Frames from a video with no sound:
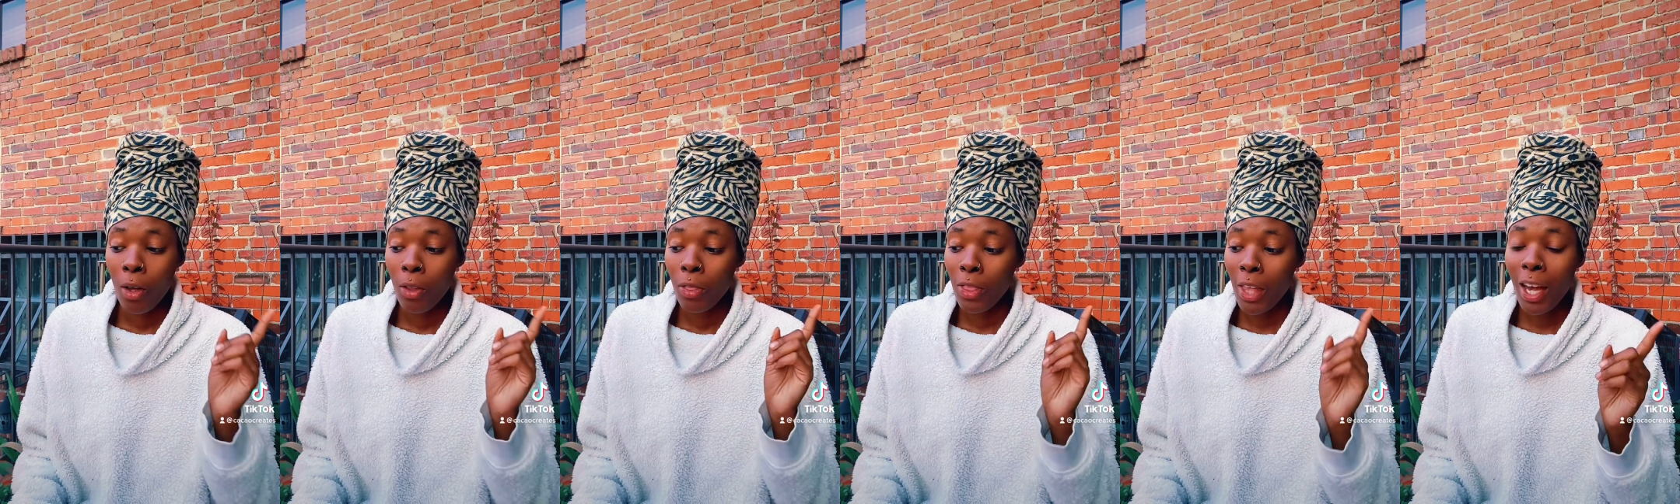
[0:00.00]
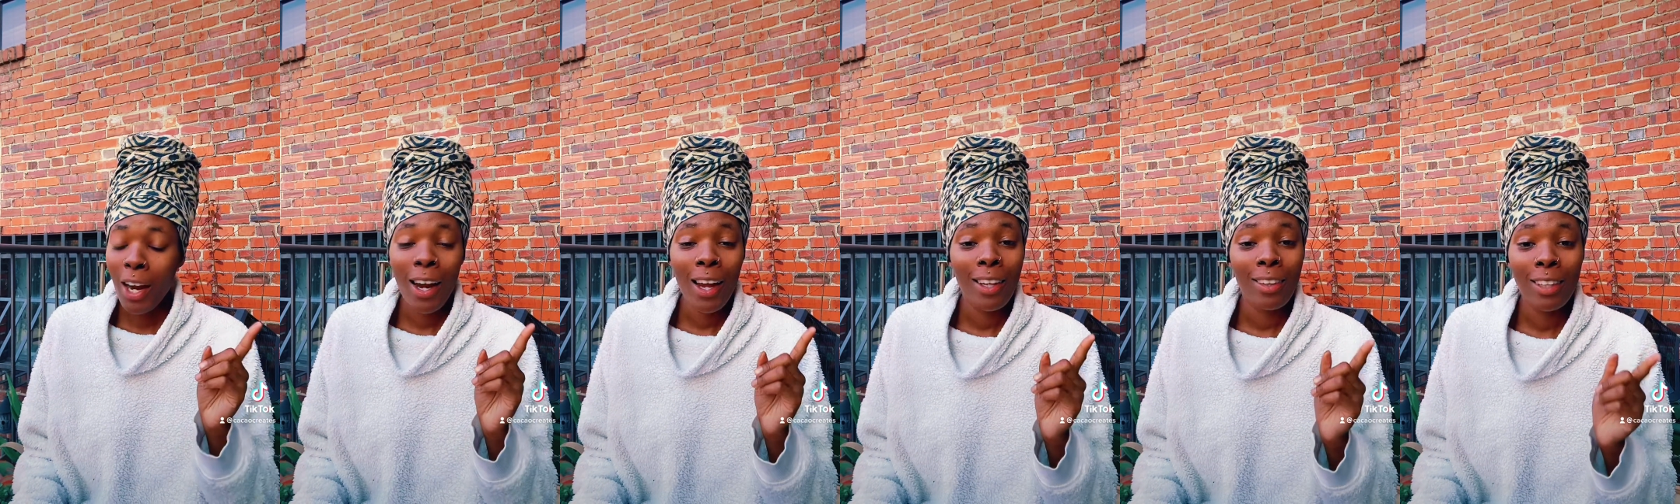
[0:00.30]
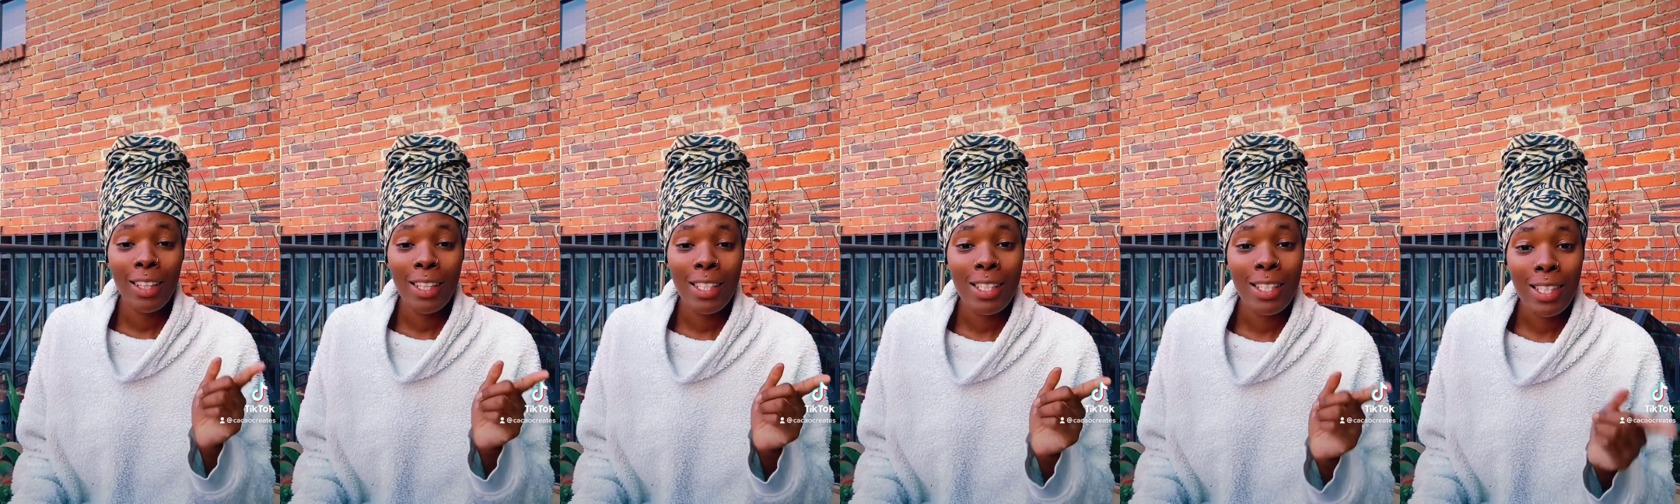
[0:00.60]
there are
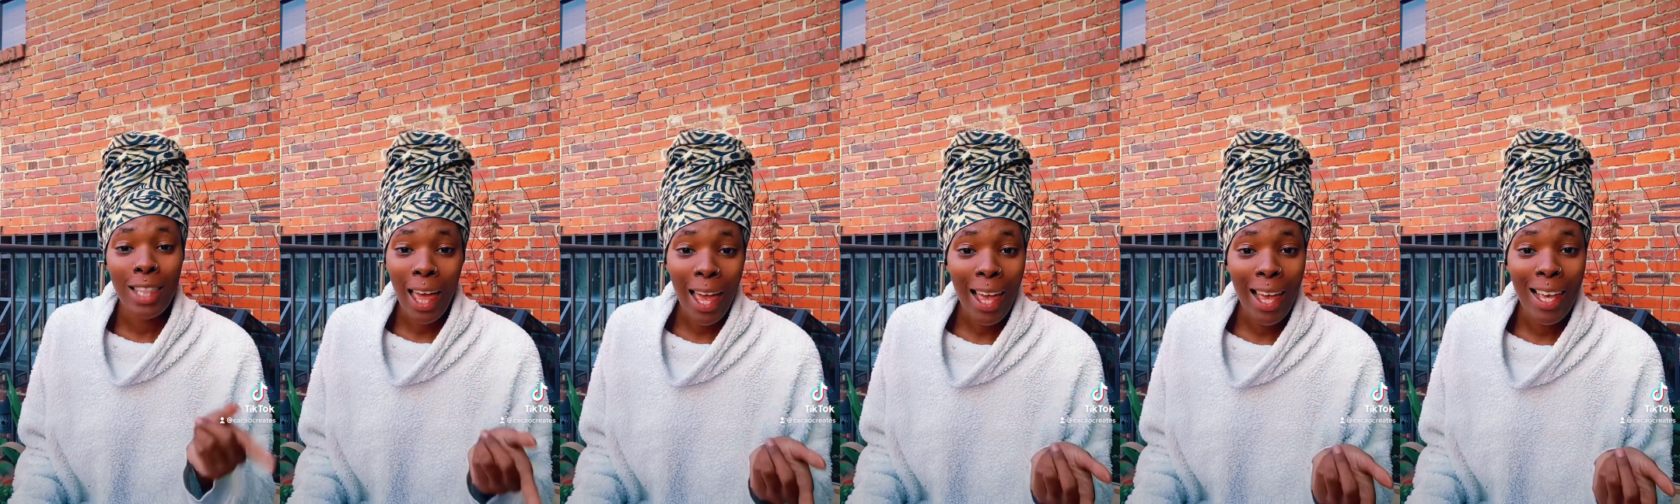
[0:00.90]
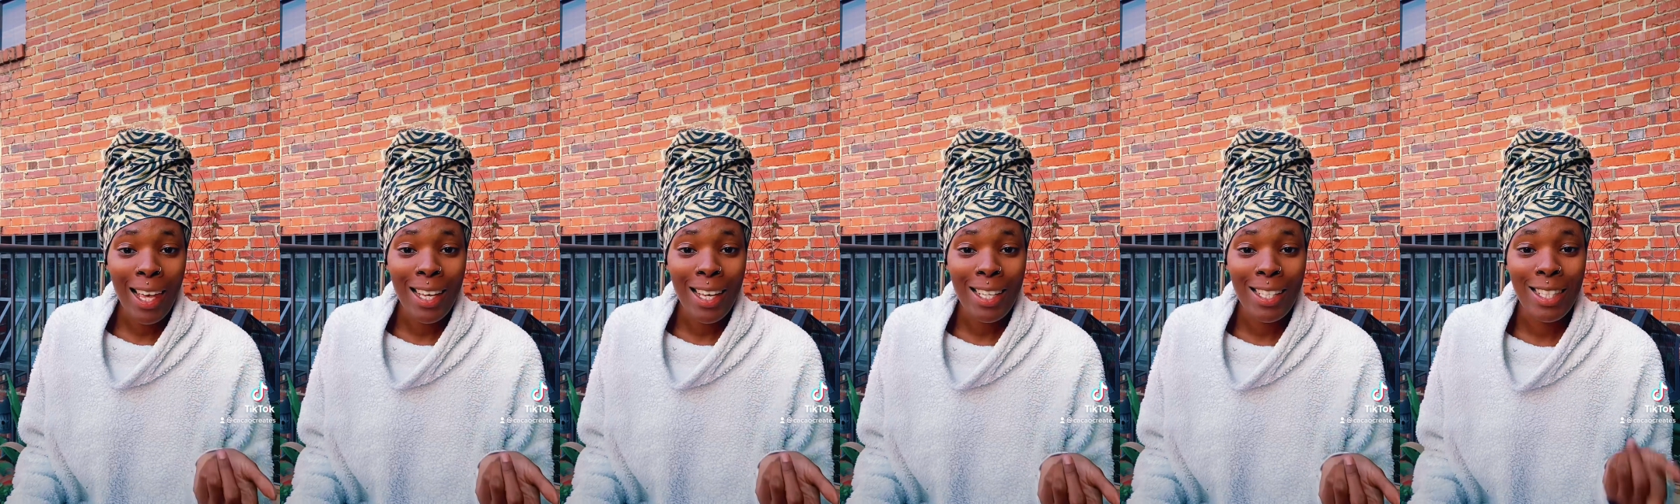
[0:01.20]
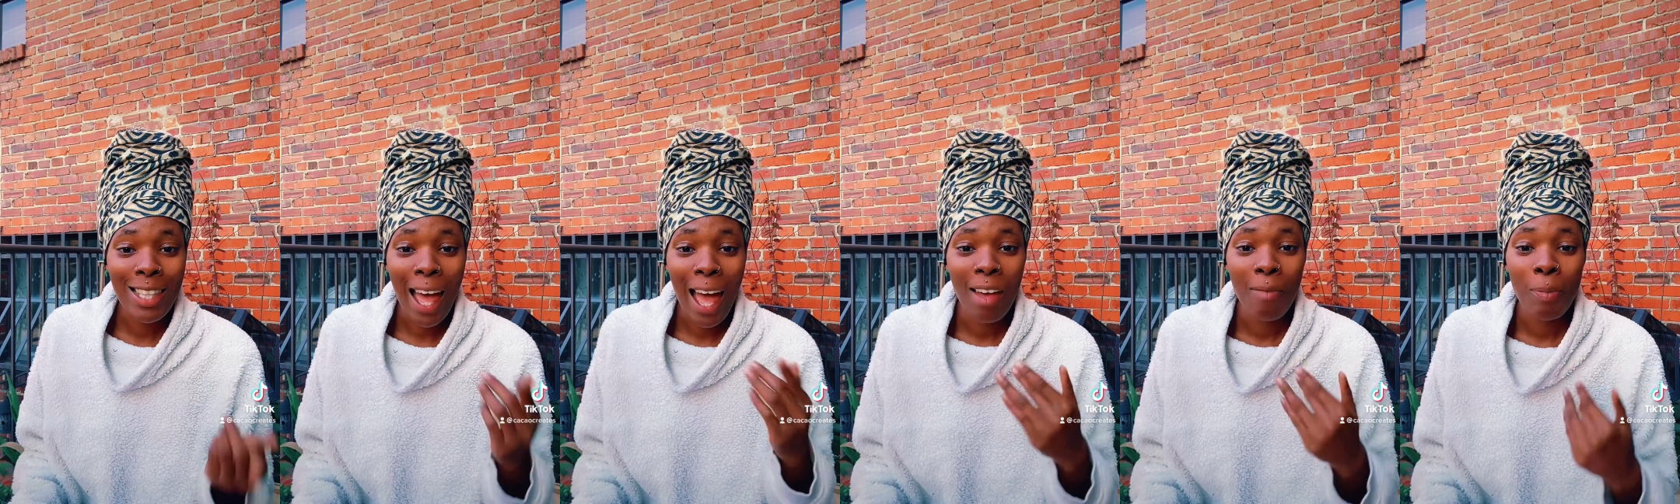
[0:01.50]
these things
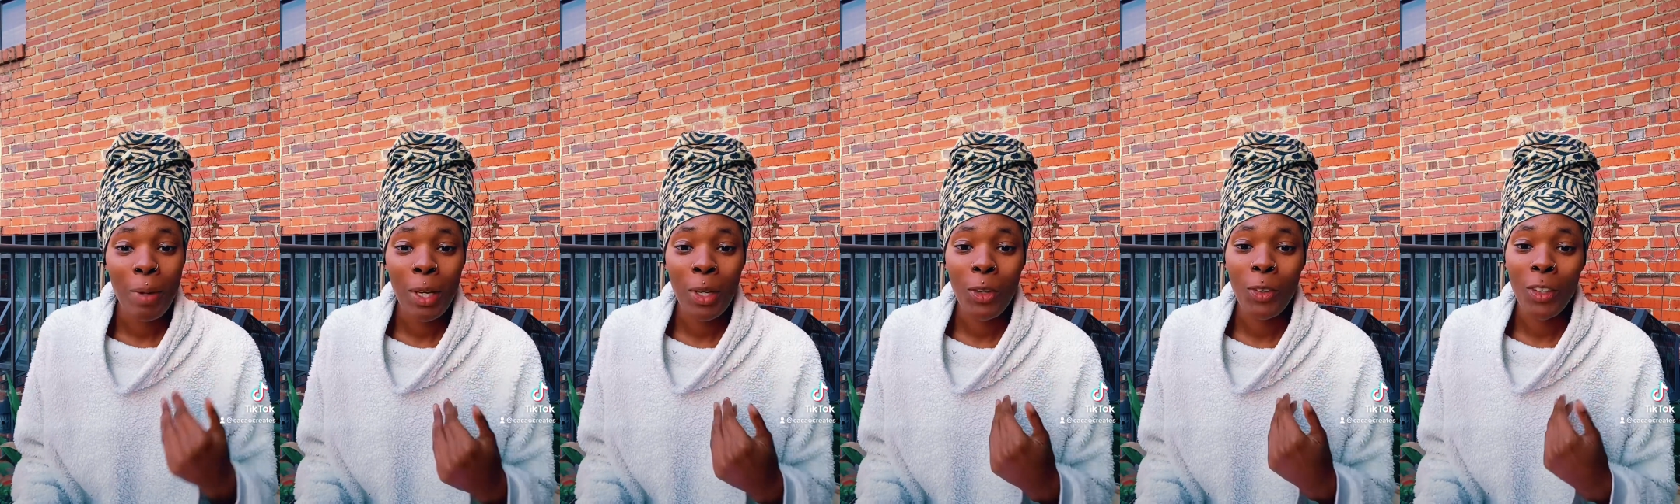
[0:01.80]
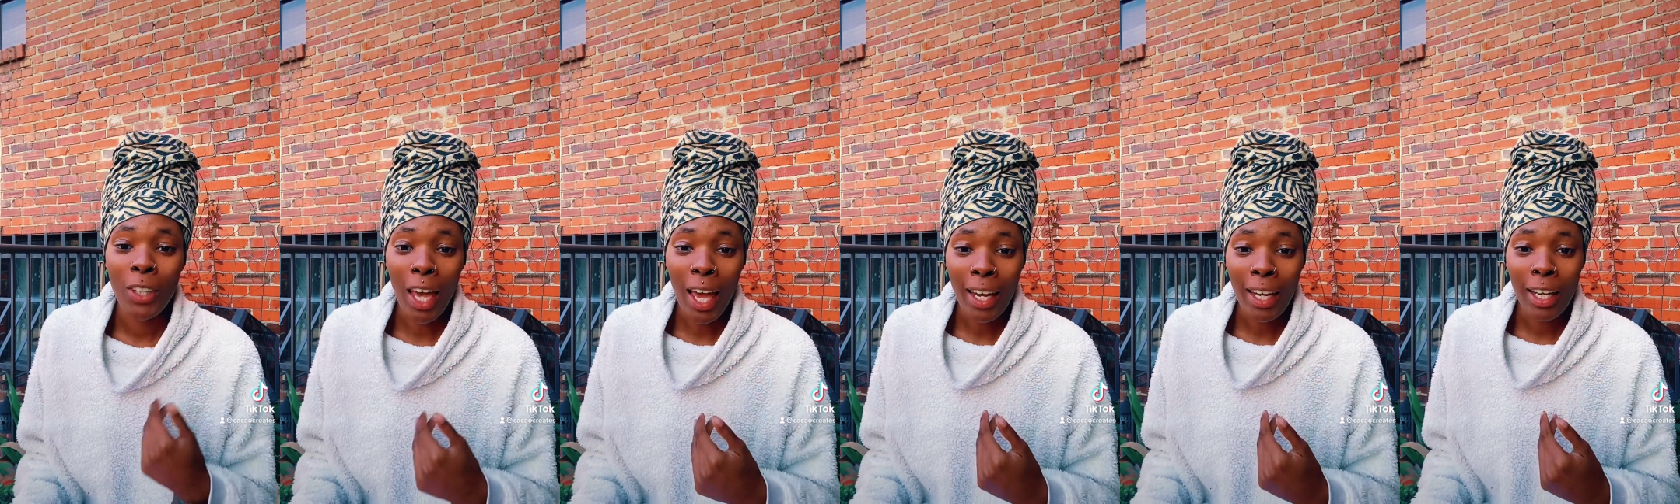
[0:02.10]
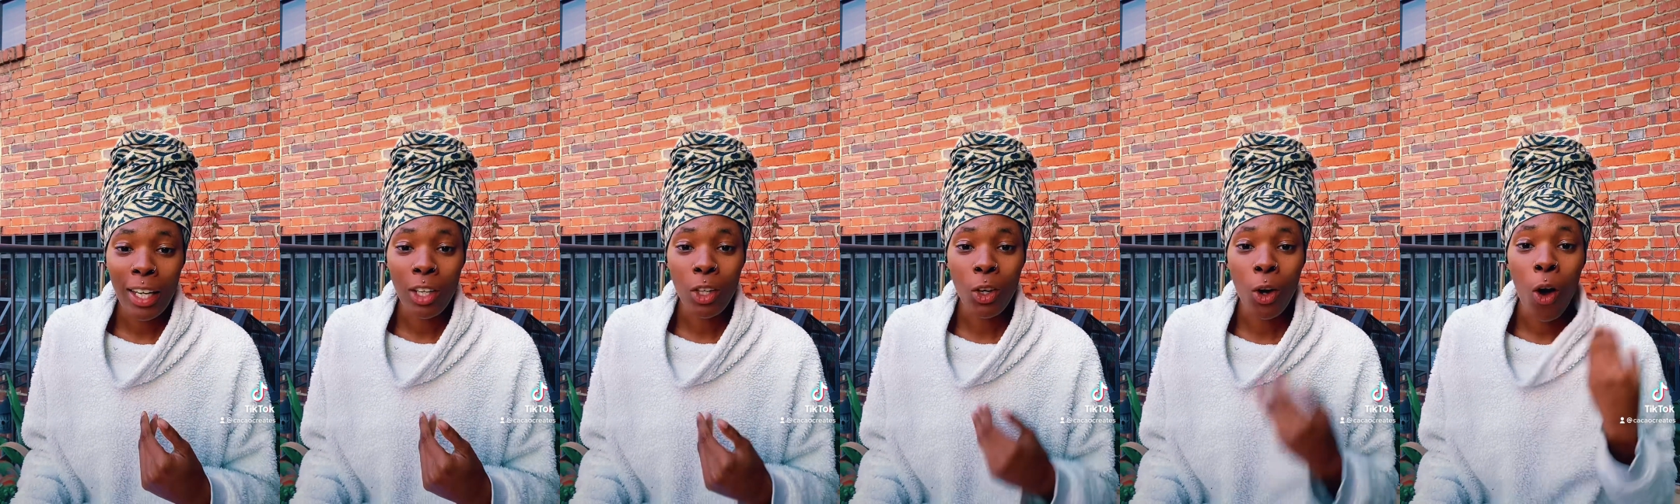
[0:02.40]
that have been
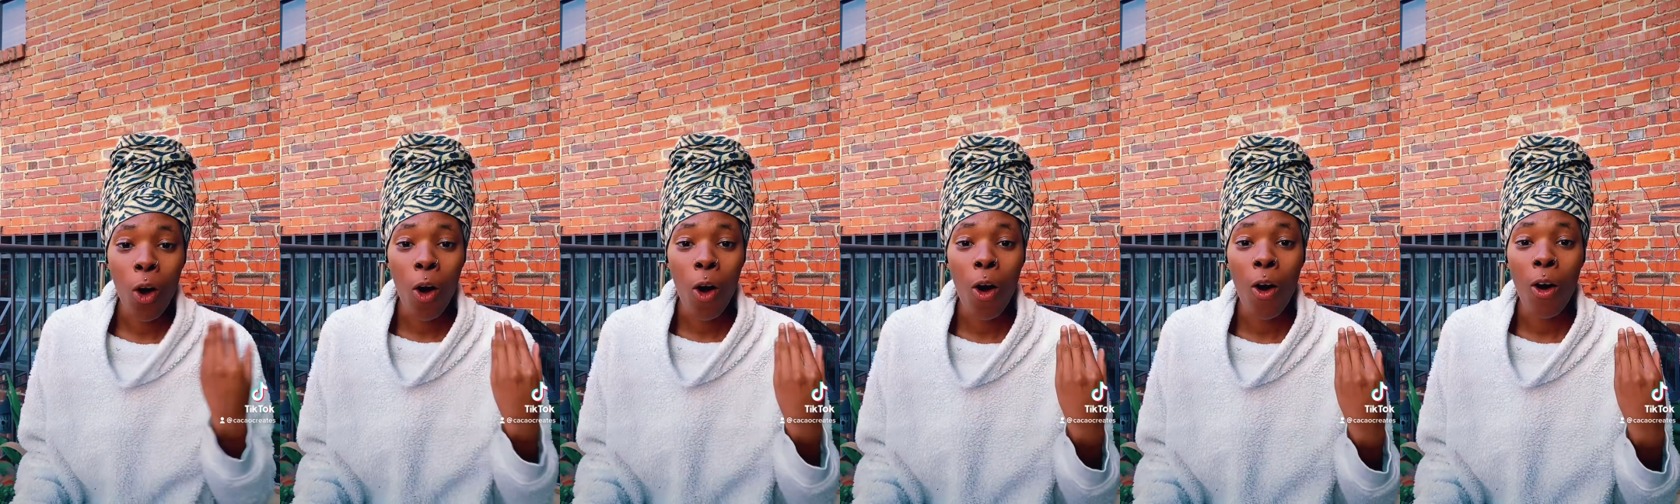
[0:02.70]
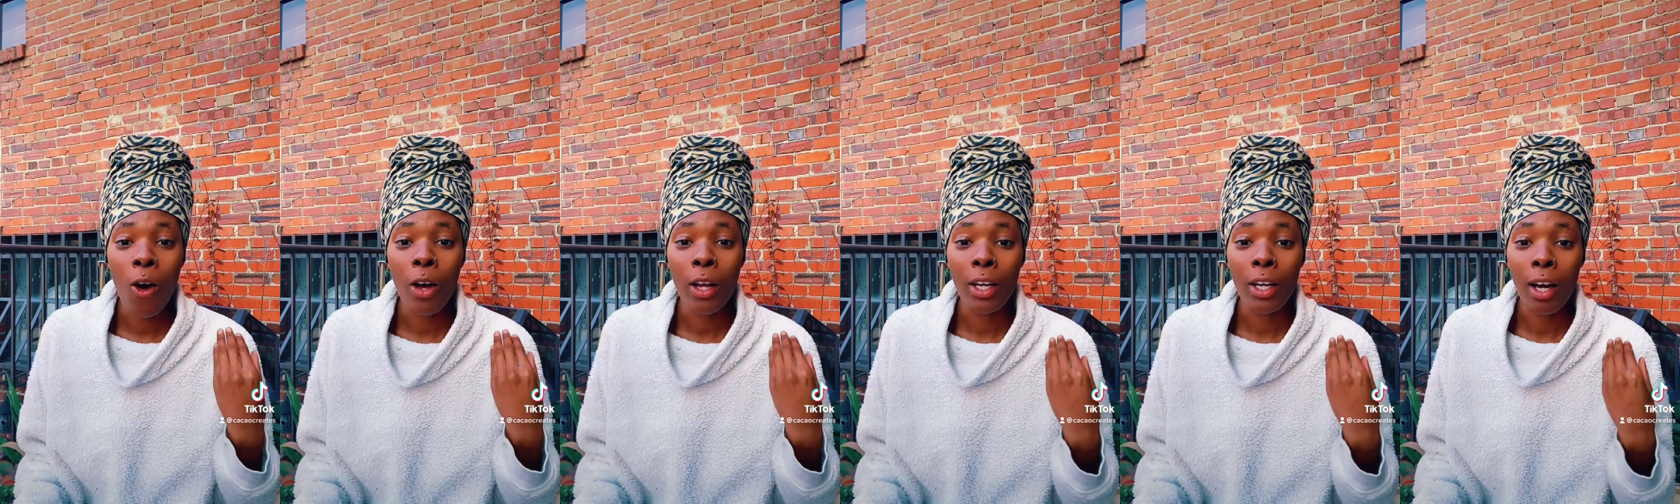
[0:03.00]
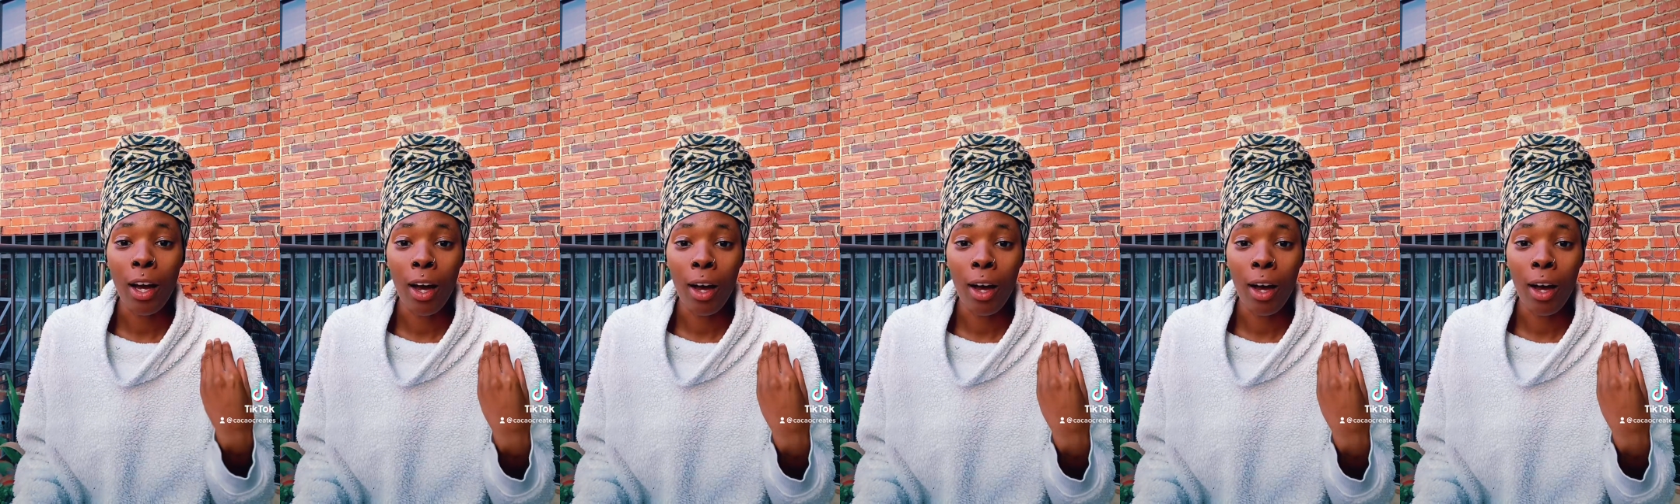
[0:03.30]
created called